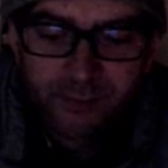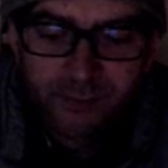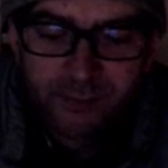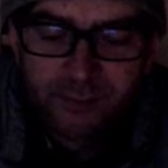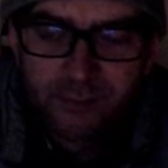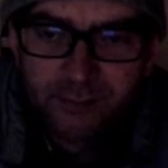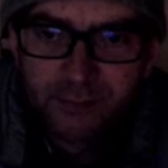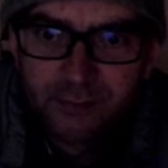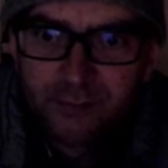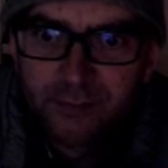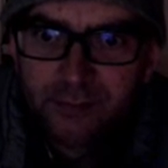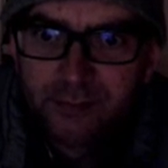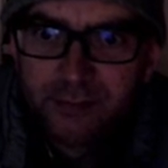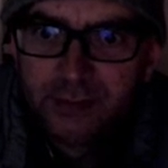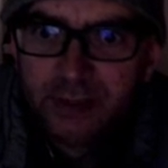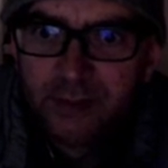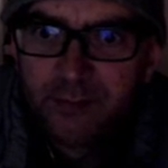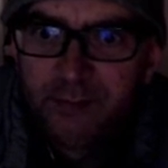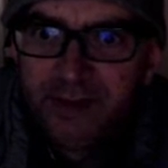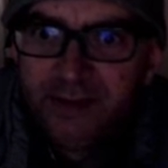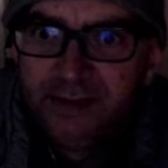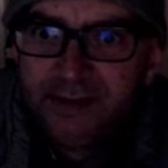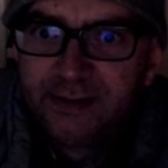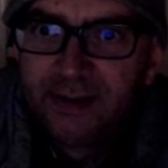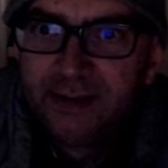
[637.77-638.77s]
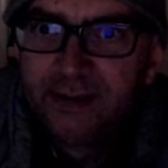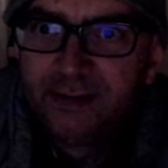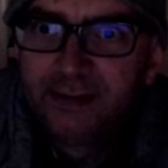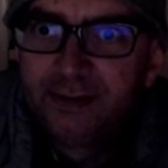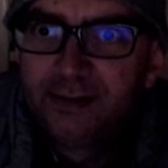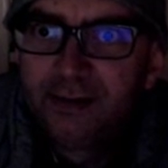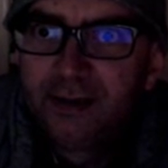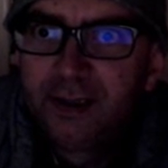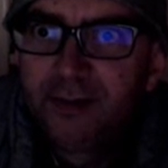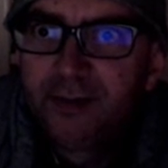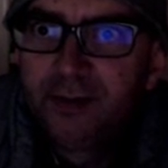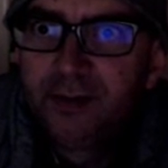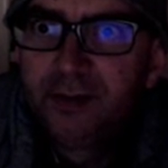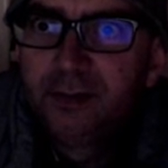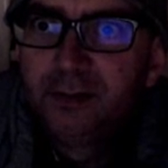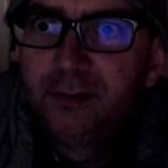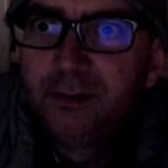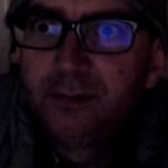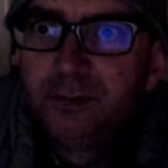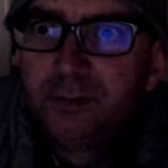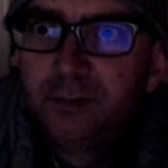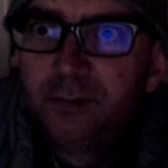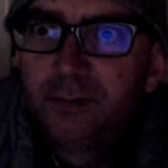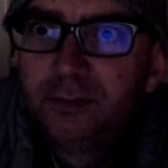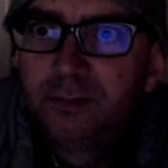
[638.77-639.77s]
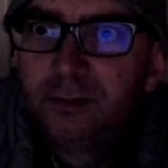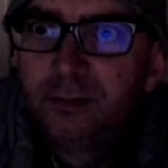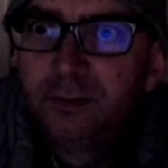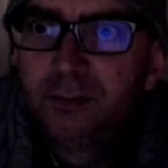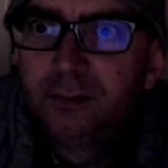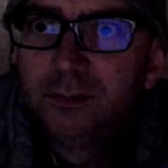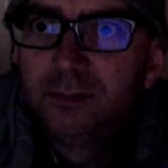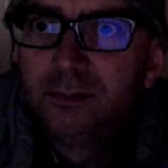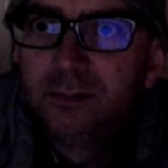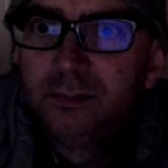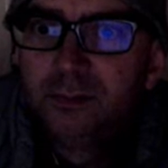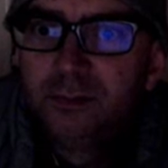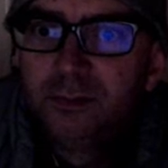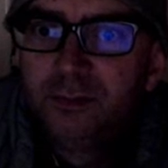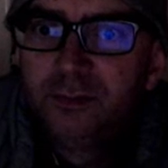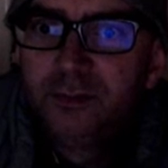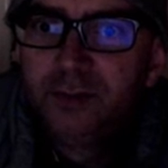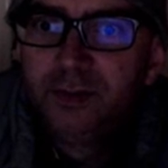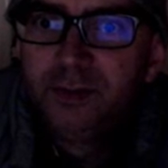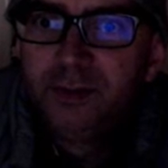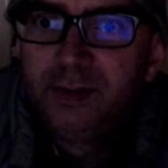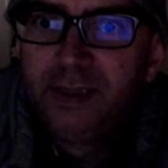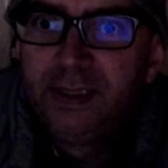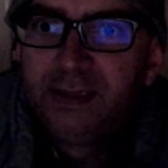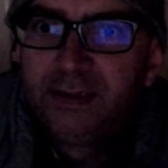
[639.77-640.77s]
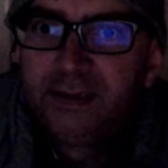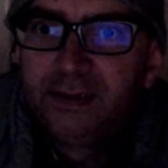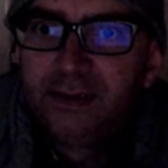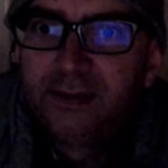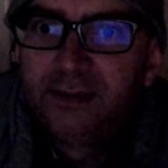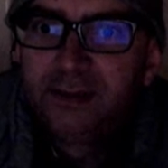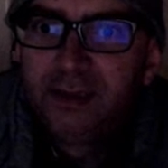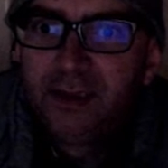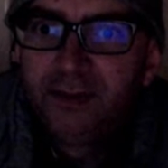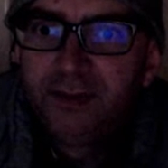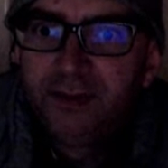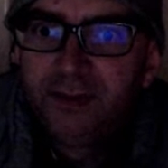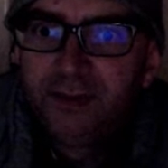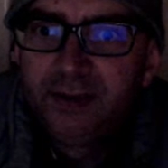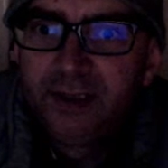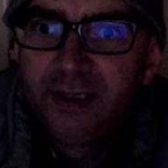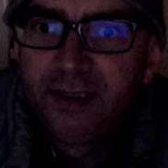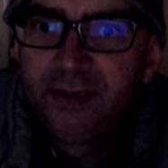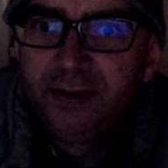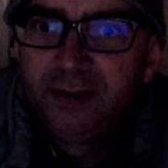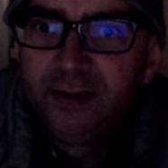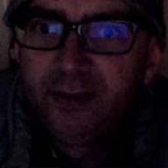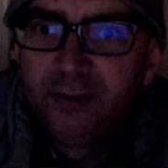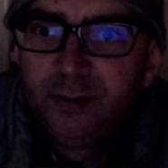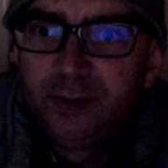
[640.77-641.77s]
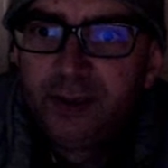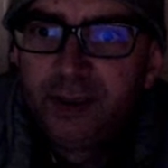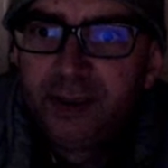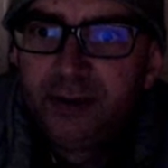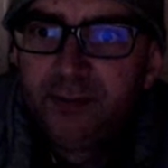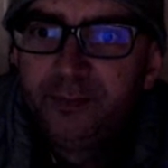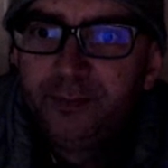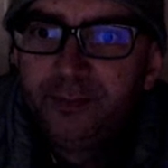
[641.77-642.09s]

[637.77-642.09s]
That makes that a 7. We get the 7s out of the way.